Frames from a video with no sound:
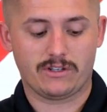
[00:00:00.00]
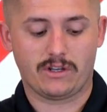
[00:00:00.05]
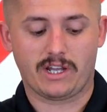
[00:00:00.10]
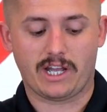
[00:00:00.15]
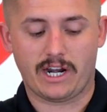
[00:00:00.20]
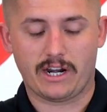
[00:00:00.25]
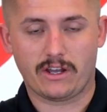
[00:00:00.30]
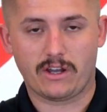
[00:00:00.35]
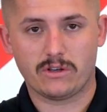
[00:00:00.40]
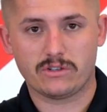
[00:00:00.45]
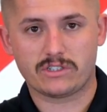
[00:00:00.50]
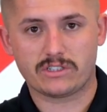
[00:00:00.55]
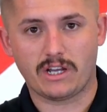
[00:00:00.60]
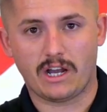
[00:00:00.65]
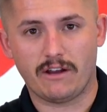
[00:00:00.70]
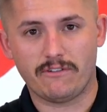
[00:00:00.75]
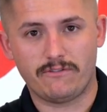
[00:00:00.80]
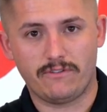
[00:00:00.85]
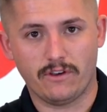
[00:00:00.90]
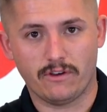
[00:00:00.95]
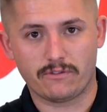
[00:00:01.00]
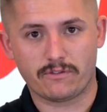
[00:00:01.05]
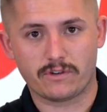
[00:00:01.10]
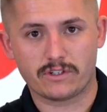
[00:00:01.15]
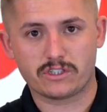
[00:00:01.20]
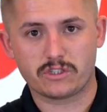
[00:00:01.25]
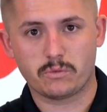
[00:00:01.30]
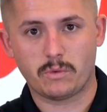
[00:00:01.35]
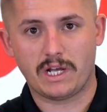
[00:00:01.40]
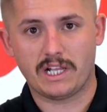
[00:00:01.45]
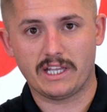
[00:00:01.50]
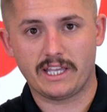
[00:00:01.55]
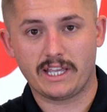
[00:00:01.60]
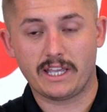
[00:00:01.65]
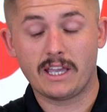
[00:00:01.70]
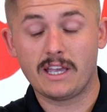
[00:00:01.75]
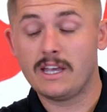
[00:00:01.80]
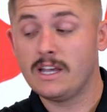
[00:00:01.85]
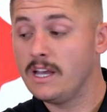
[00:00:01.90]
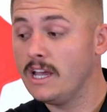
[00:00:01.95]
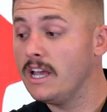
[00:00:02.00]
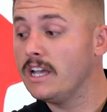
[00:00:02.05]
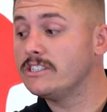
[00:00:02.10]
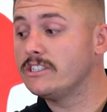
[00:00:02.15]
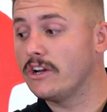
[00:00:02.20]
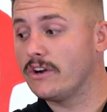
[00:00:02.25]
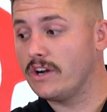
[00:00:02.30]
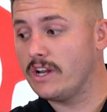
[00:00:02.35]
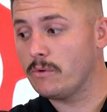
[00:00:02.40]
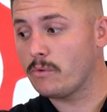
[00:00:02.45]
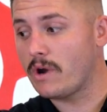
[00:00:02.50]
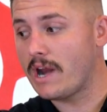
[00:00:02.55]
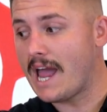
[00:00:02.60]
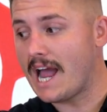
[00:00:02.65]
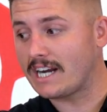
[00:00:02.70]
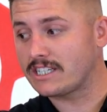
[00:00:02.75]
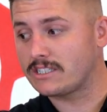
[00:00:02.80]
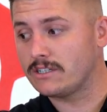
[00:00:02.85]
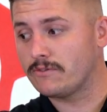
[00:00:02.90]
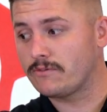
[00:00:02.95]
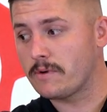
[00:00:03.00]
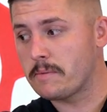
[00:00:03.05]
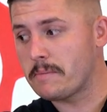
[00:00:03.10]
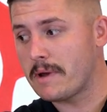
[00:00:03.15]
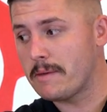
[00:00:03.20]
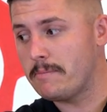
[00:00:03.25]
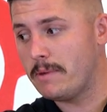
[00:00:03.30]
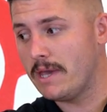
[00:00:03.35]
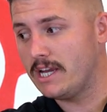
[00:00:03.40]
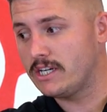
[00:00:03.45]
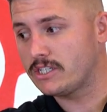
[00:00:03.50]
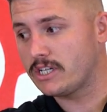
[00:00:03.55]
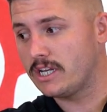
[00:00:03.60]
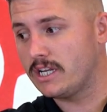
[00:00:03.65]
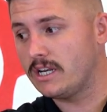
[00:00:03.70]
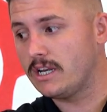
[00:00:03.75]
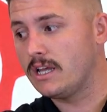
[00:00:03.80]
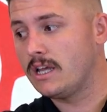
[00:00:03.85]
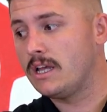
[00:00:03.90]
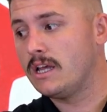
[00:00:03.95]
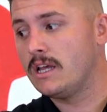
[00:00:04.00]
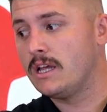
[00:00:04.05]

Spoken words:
So kind of go soft, feel for swelling. Is there any reaction from my patient?